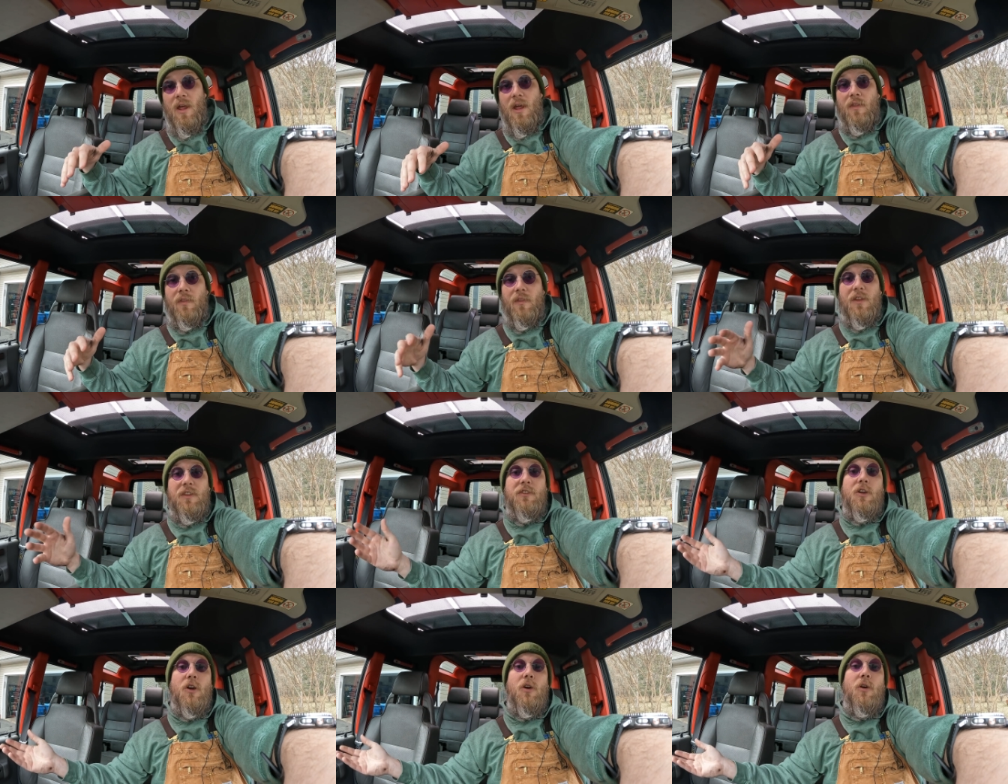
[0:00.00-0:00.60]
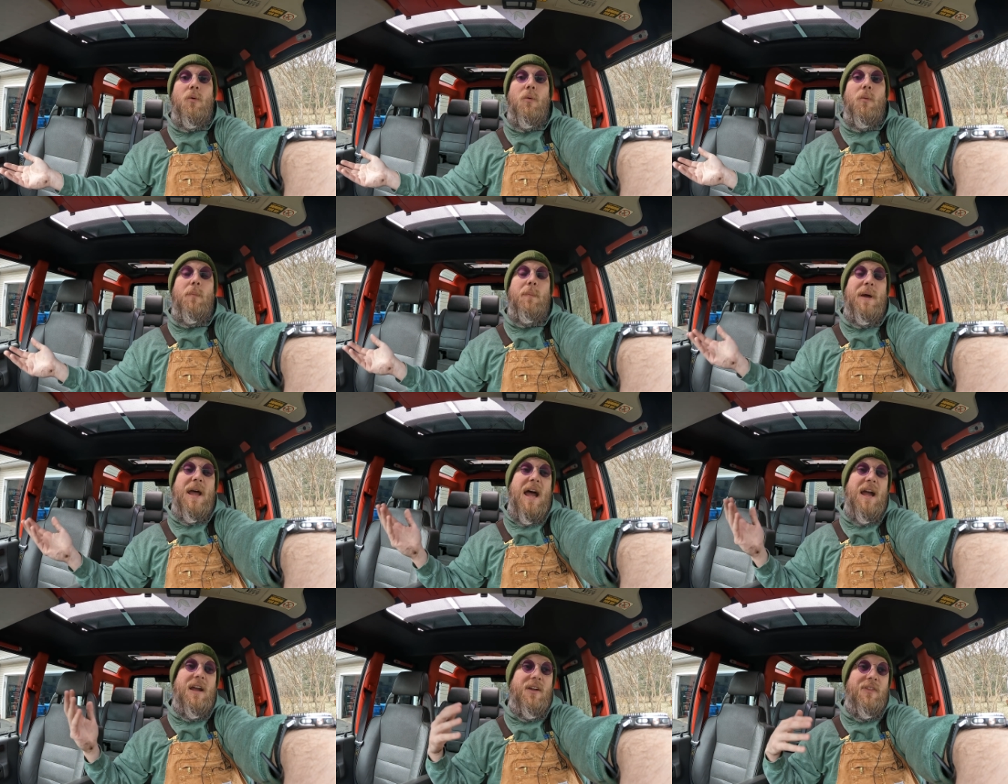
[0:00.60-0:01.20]
Let's go
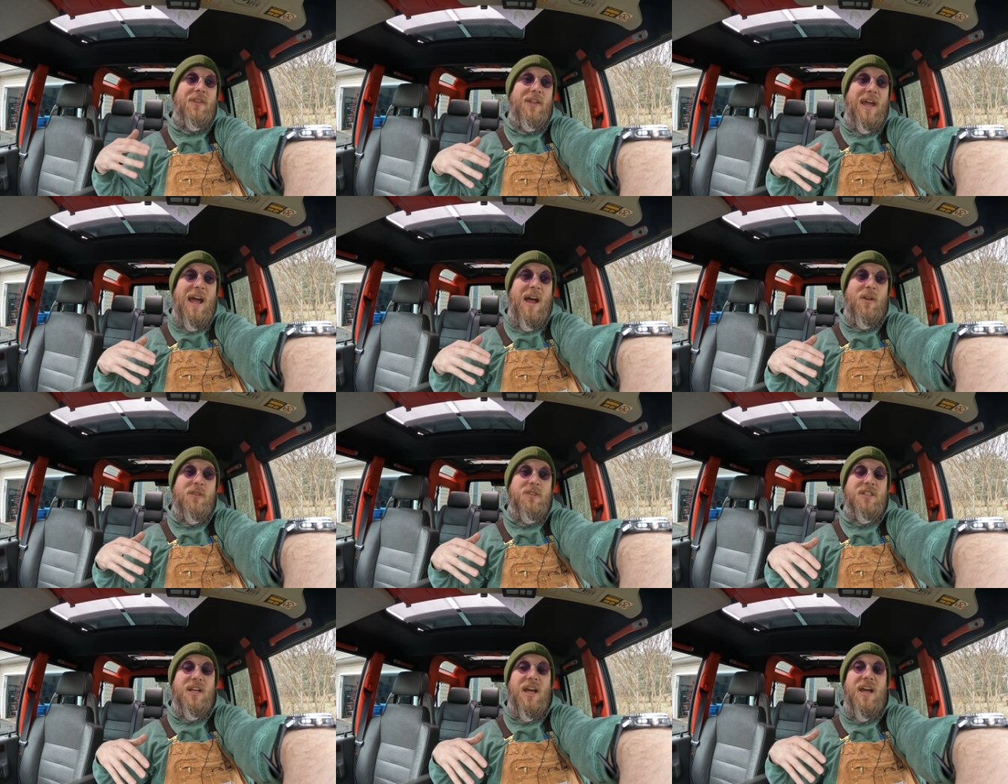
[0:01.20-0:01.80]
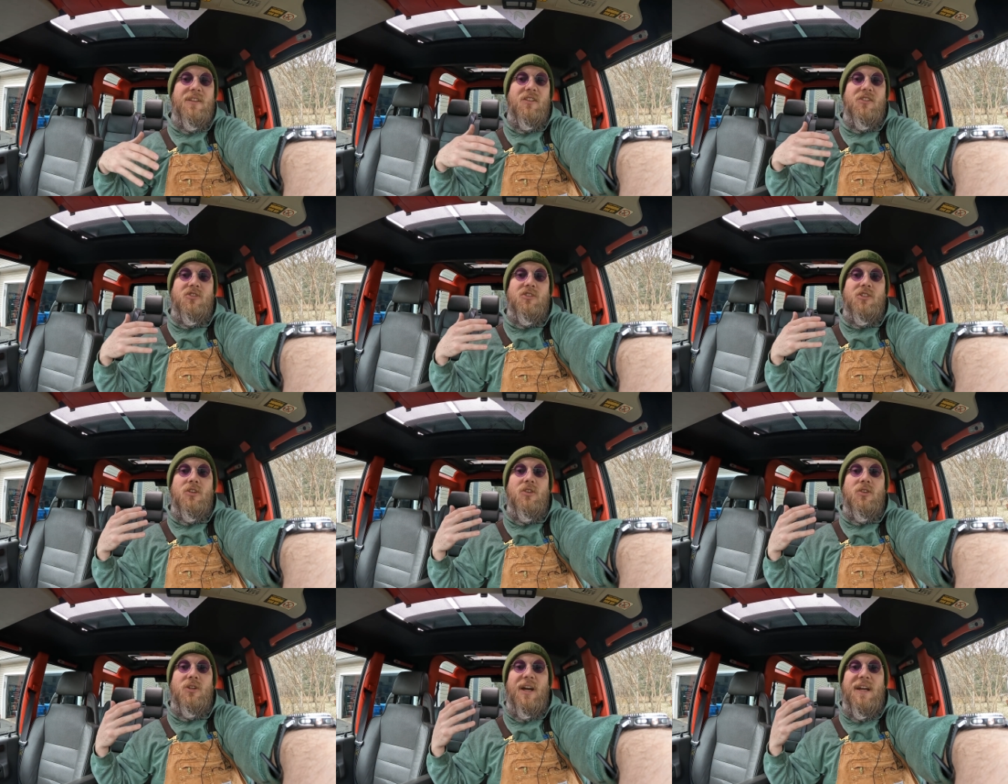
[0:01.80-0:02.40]
back on the outside to show
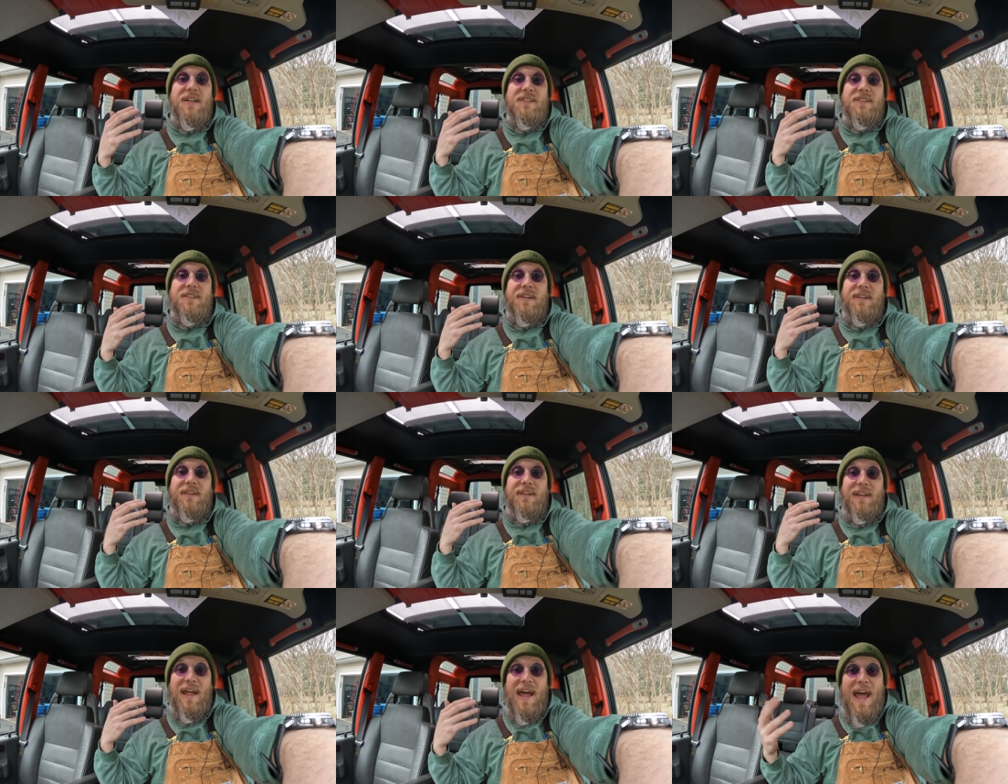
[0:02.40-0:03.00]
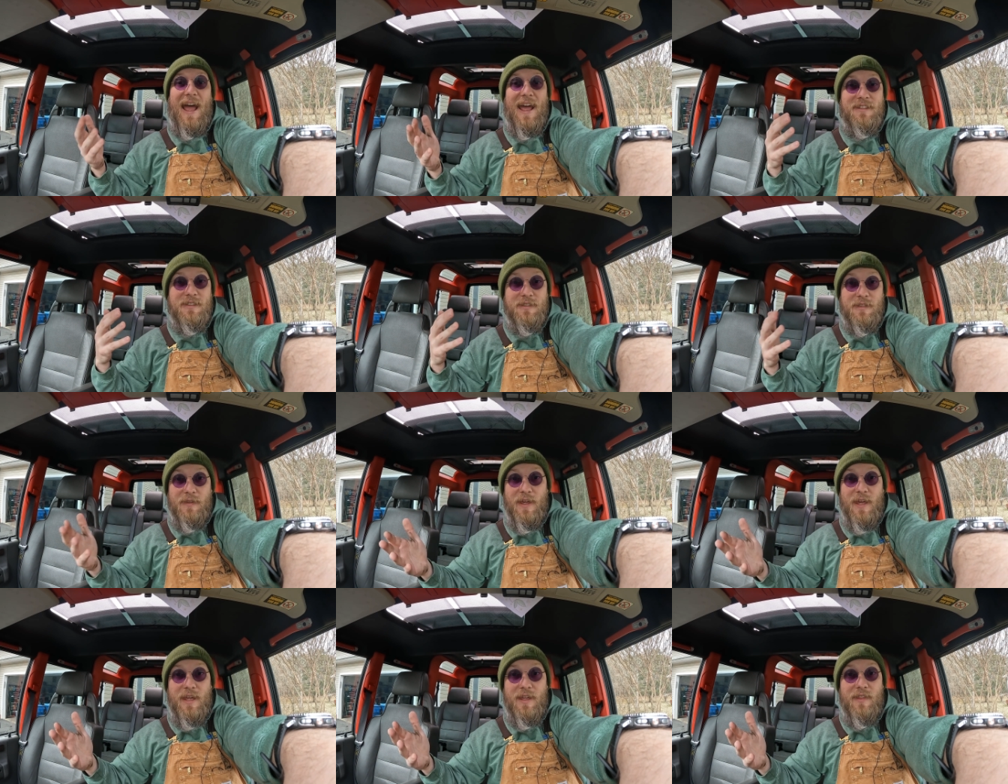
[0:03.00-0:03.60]
you guys the last
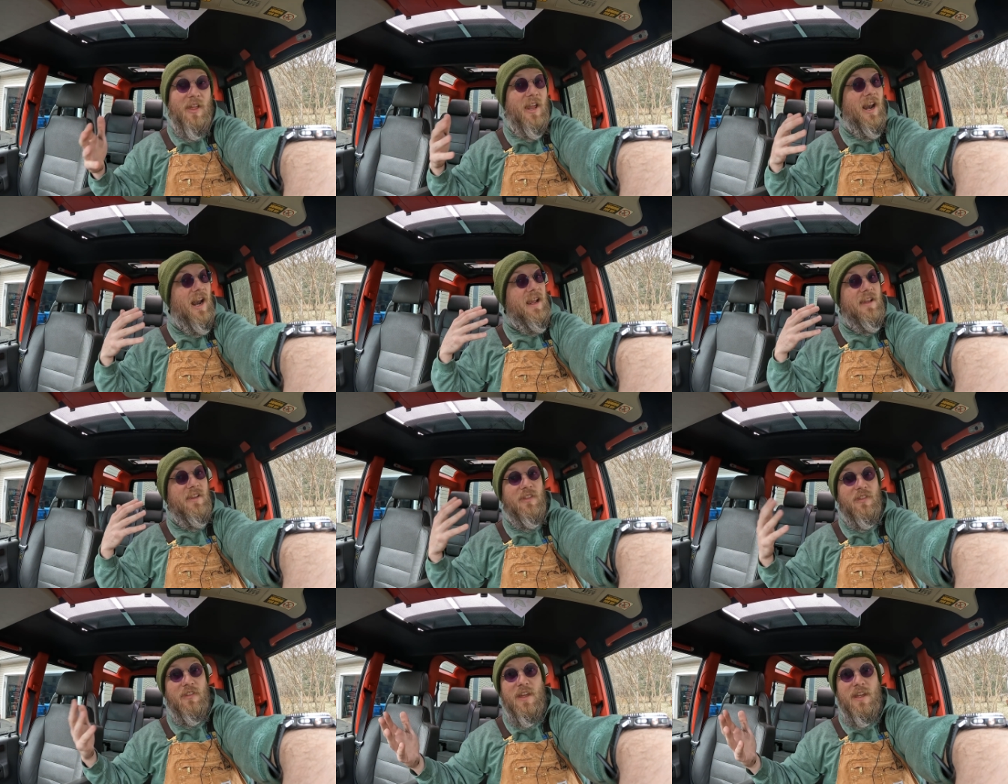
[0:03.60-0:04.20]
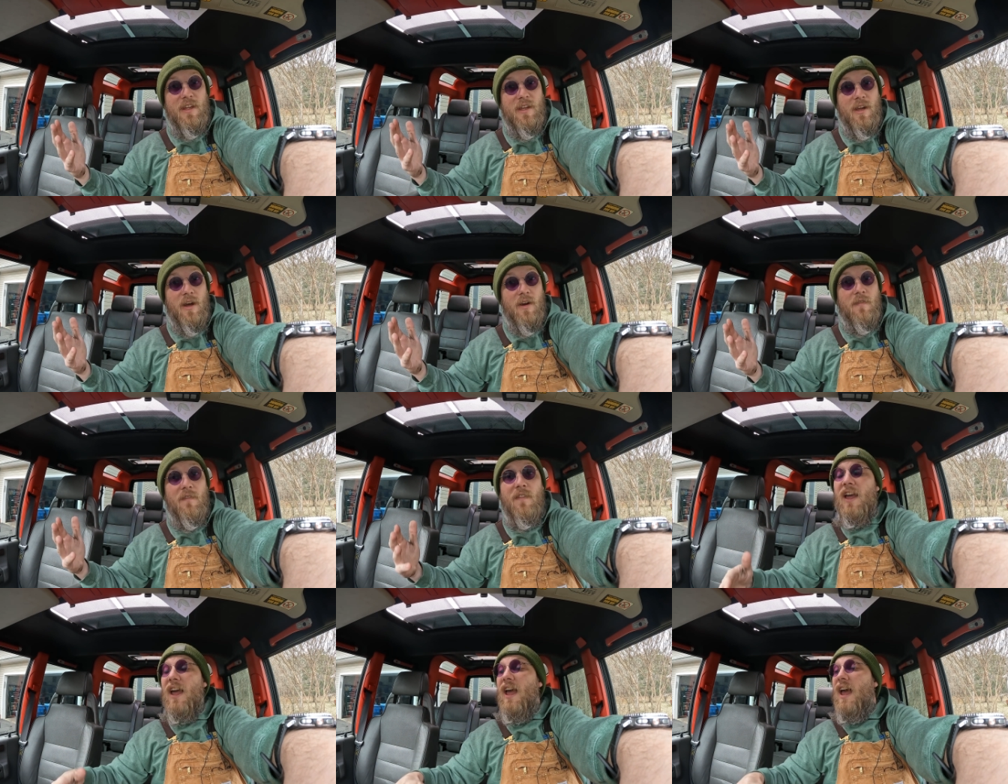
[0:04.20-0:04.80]
thing that I can think of.